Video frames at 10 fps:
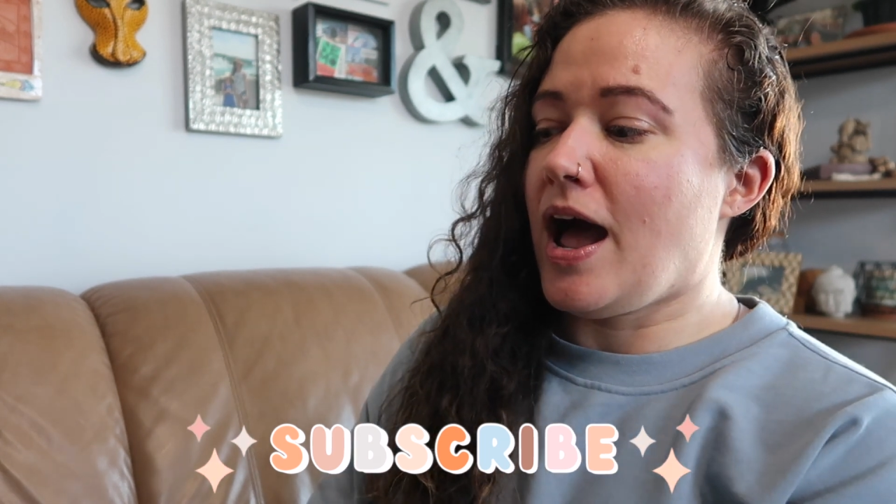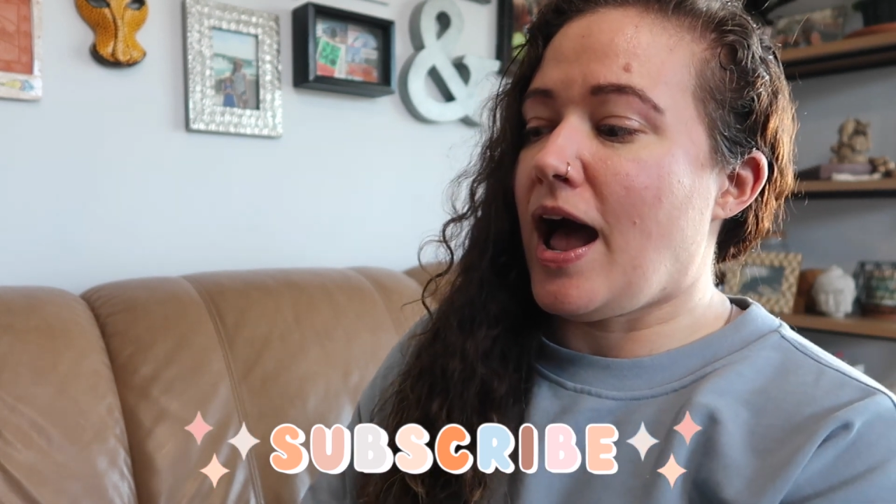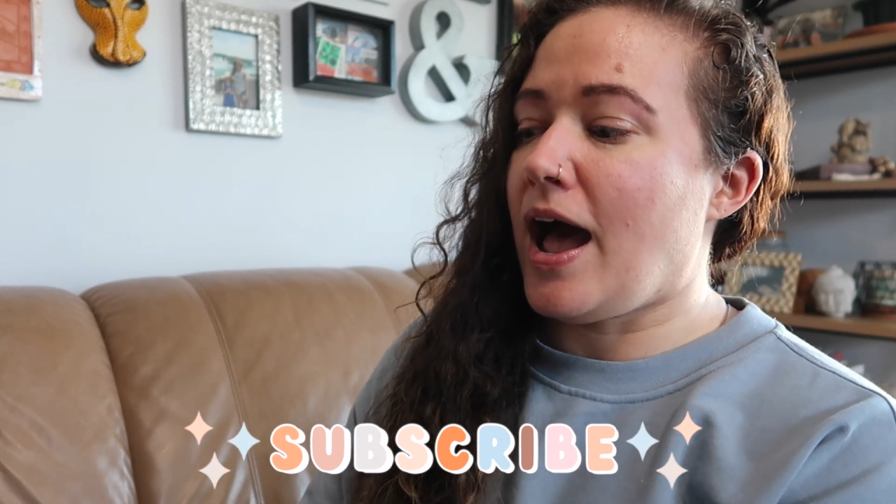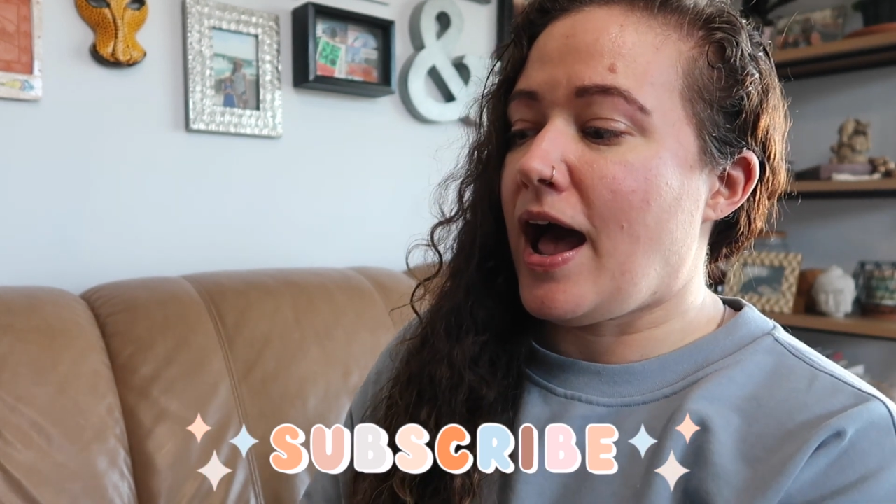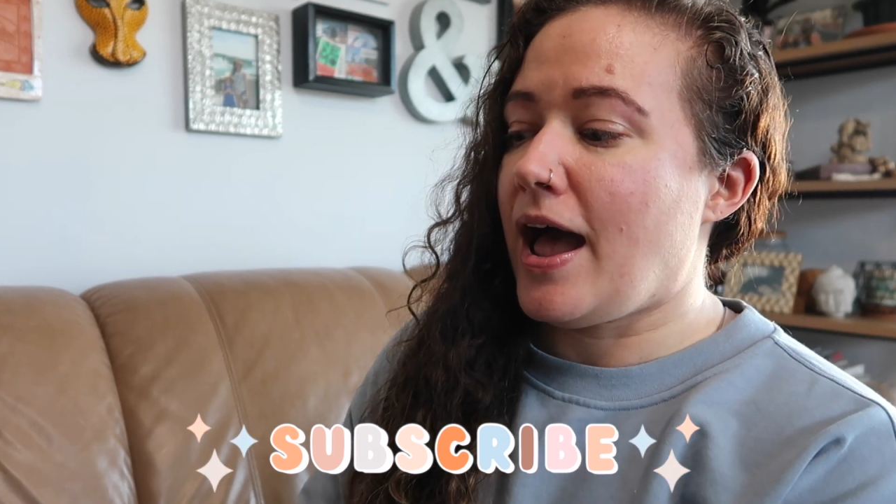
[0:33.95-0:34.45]

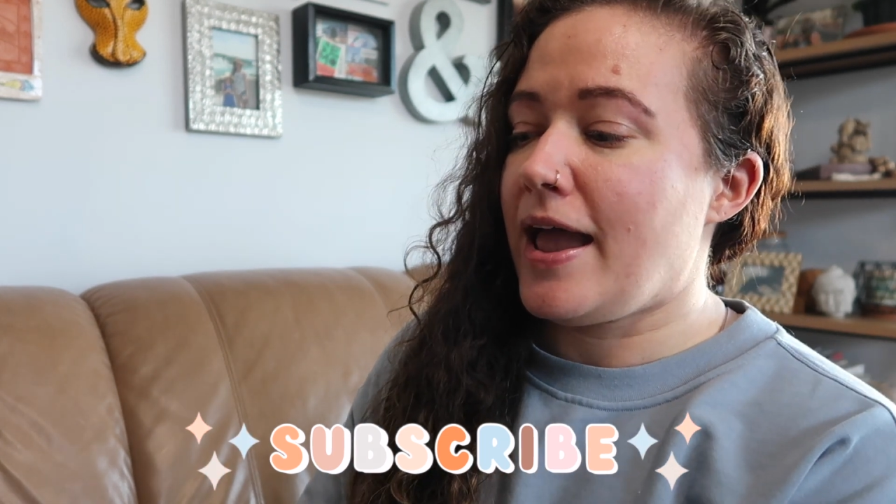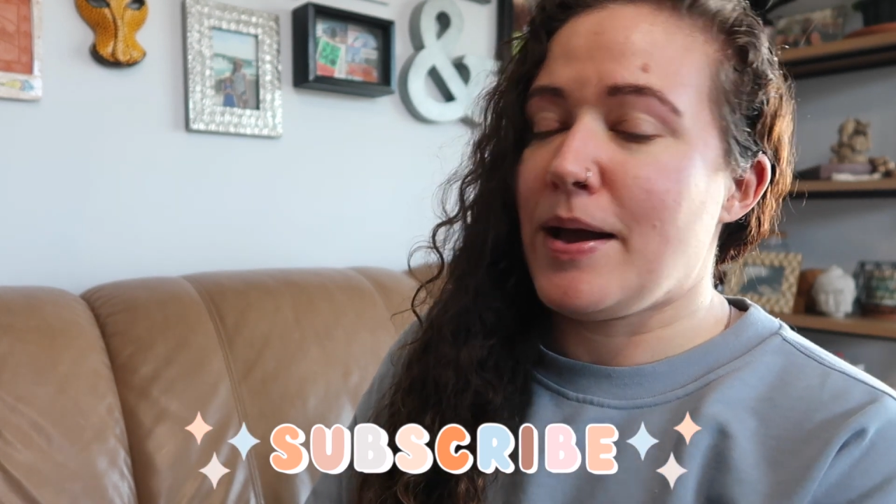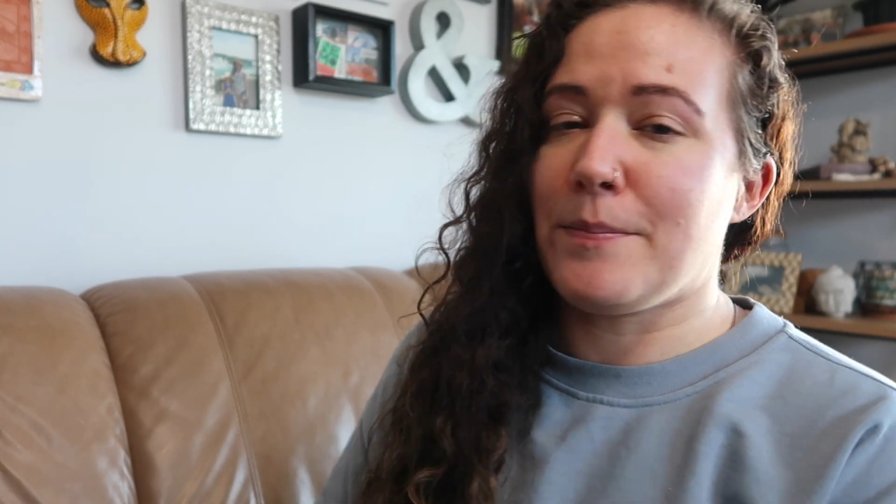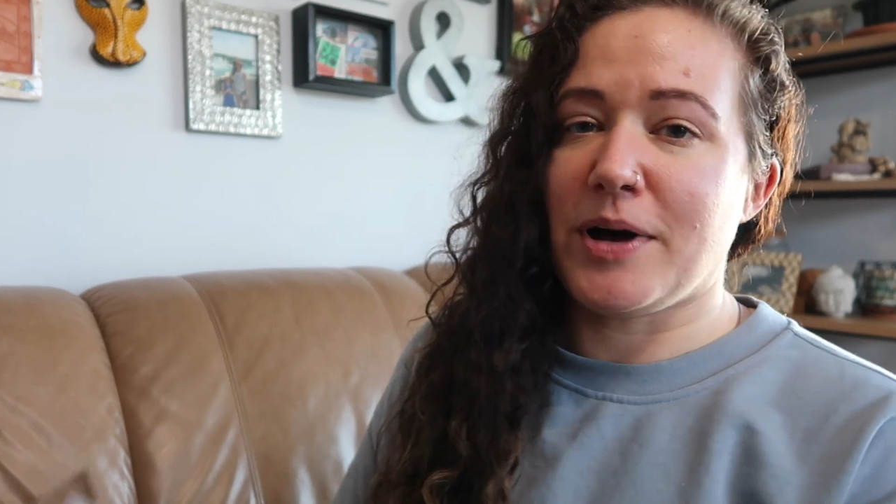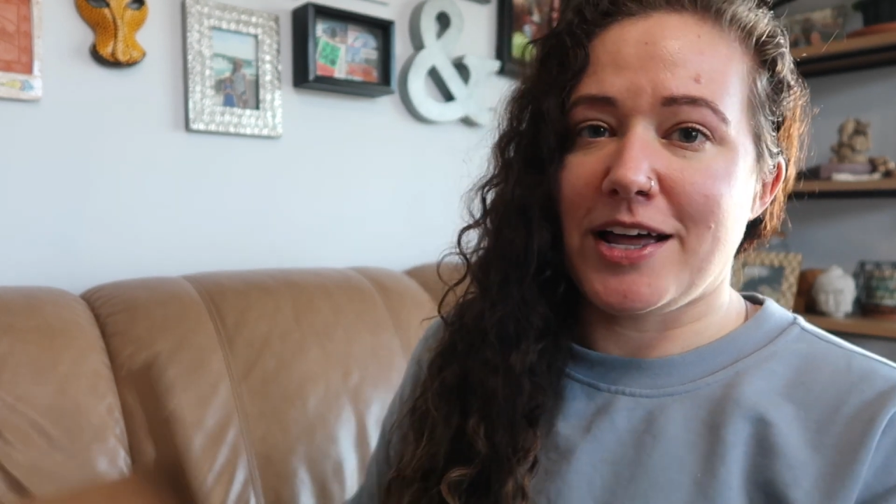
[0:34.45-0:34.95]
I
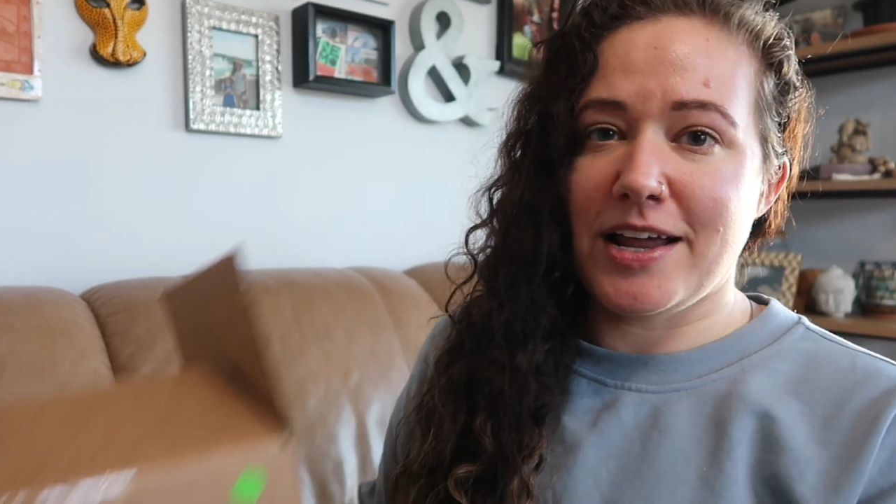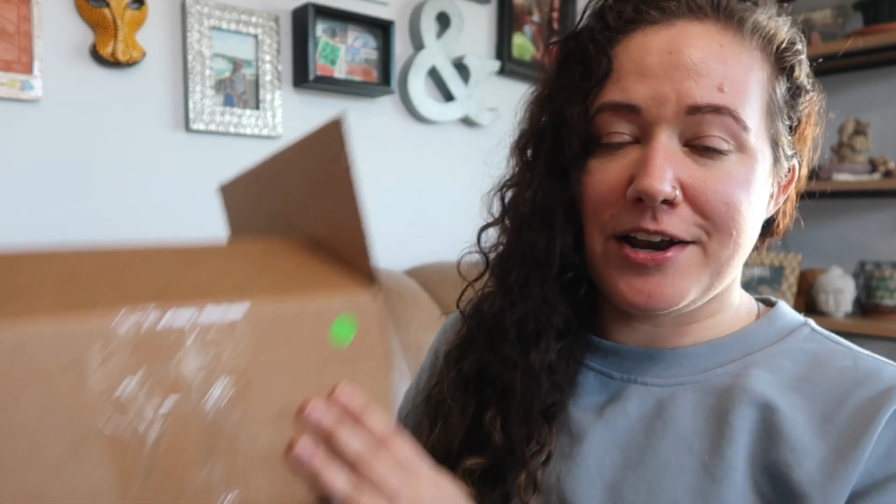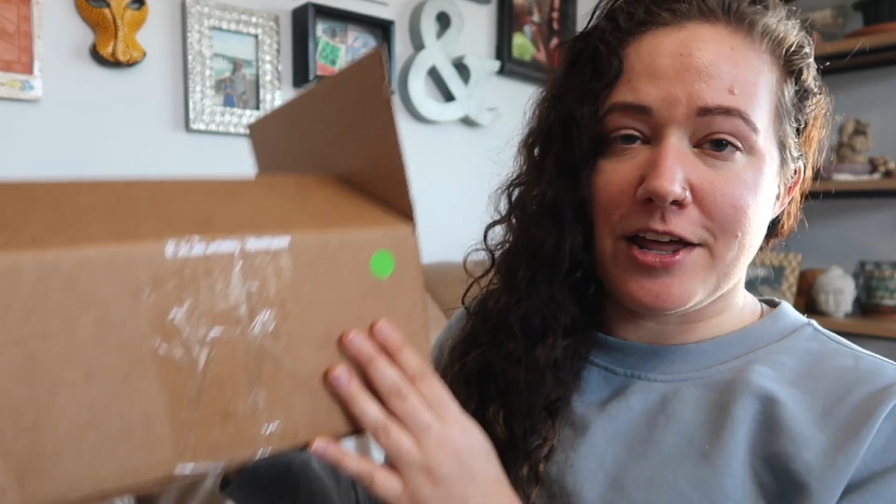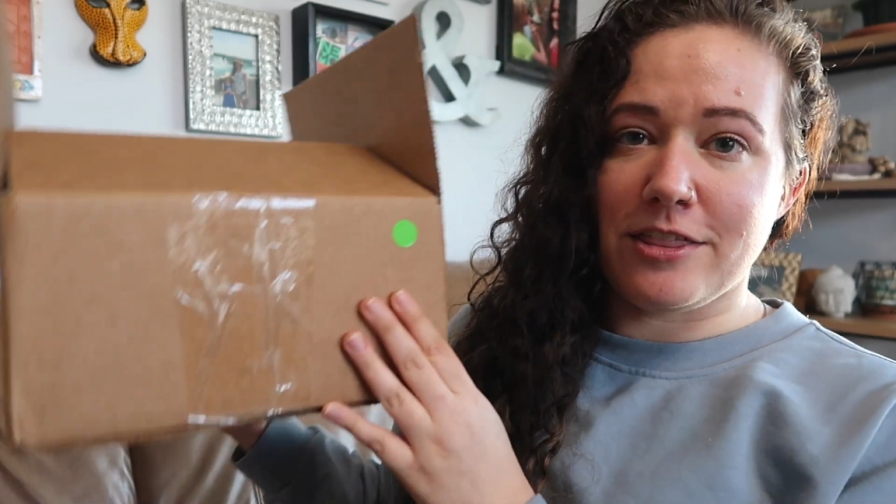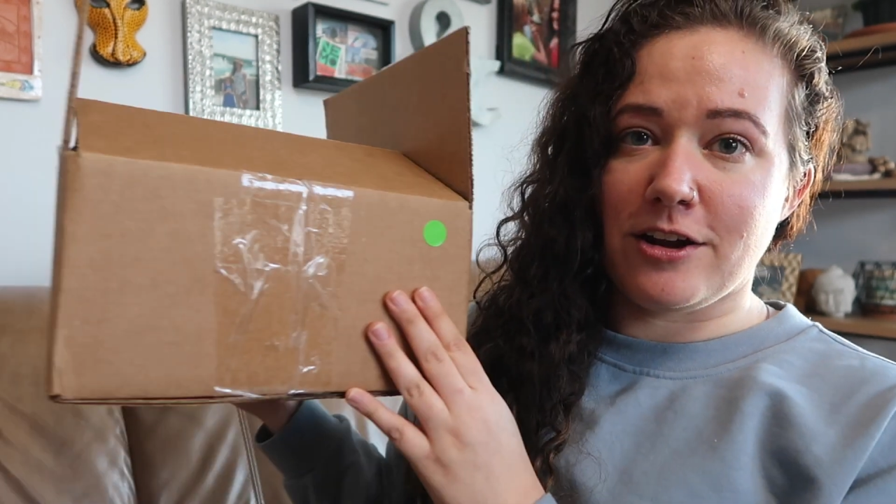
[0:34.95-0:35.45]
bought
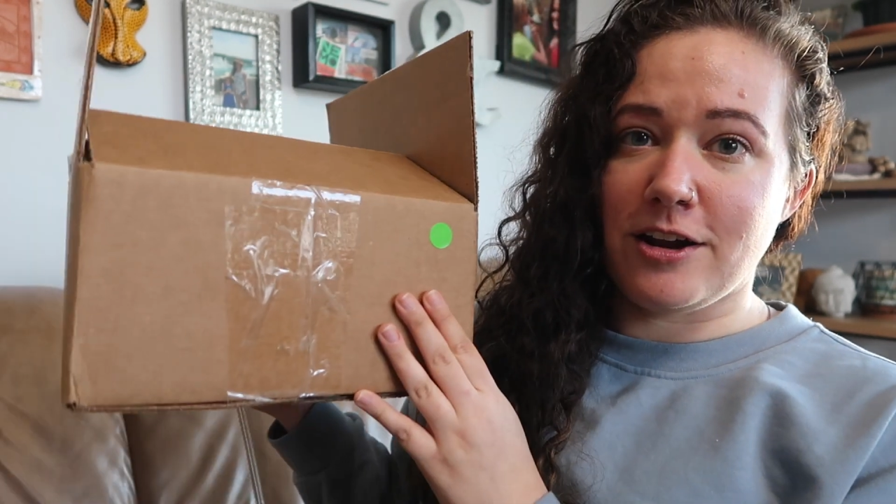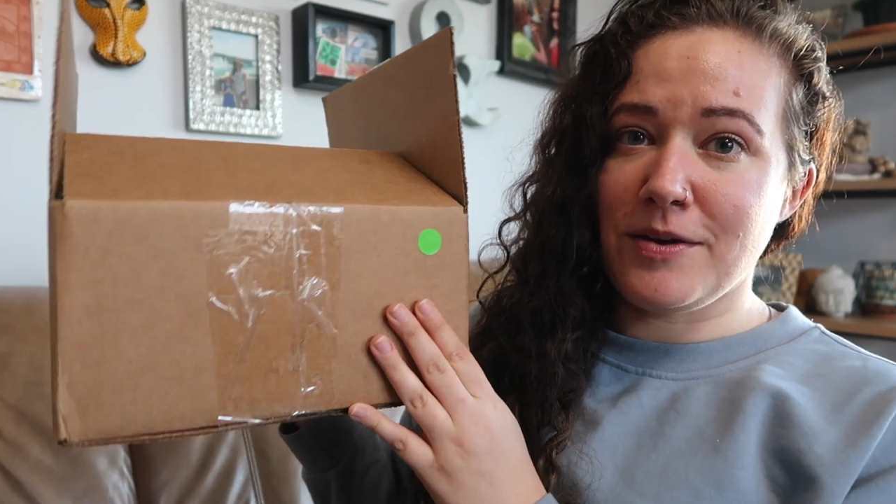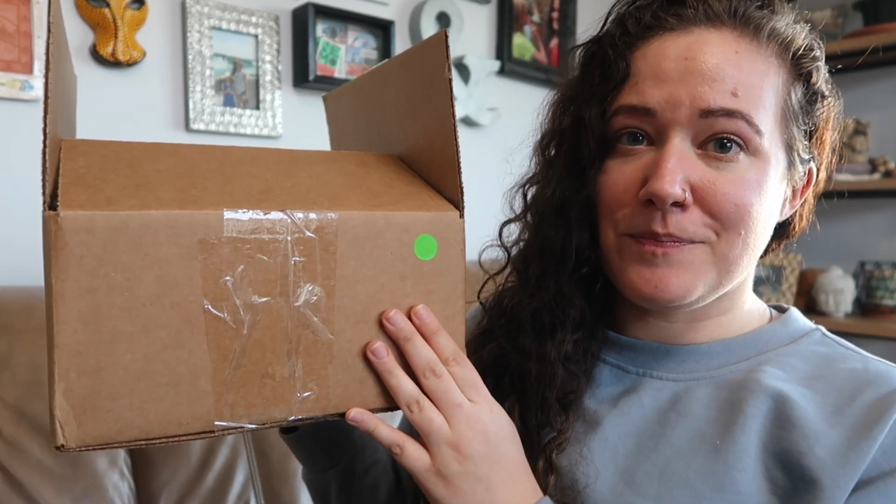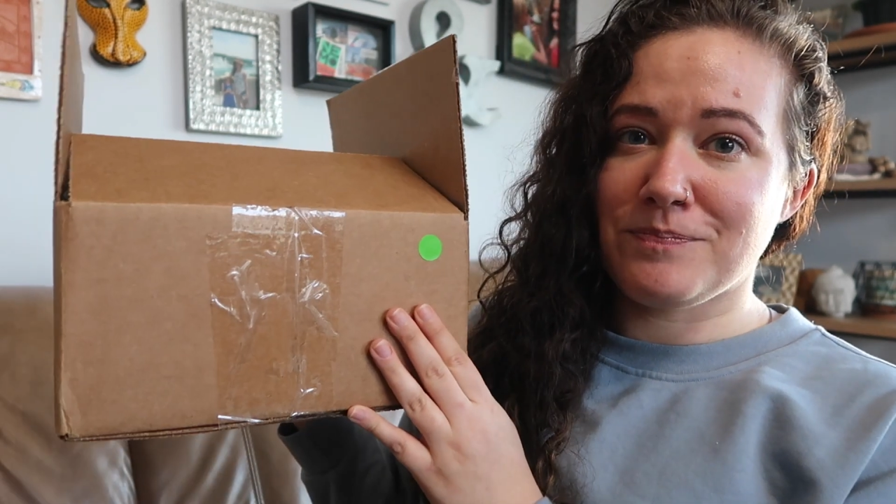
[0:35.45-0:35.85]
another